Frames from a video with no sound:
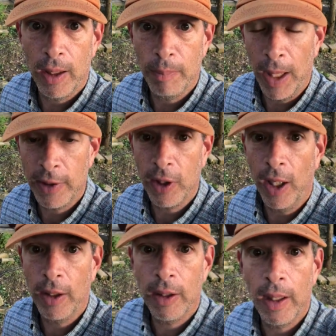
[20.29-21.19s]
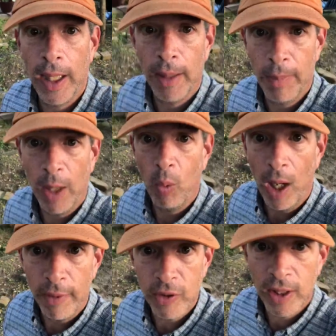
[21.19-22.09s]
my daughter, and my
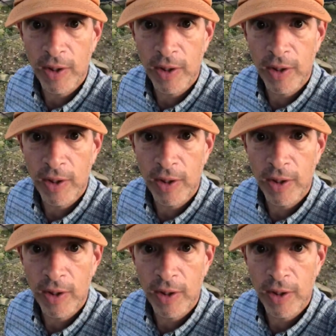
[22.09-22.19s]
wife's